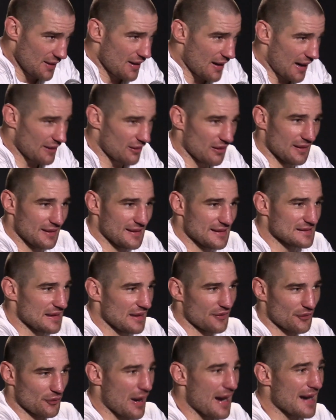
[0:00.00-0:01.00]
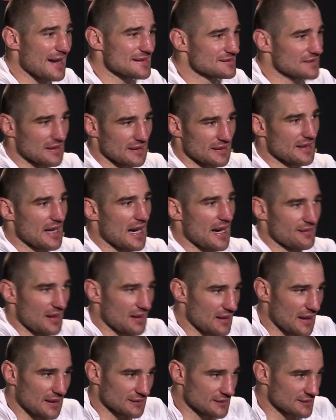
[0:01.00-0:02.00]
I don't, he, Uriah's not a guy that I
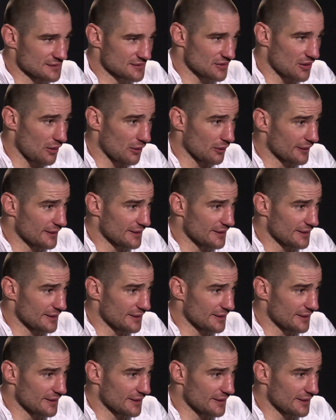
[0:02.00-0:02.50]
like to insult.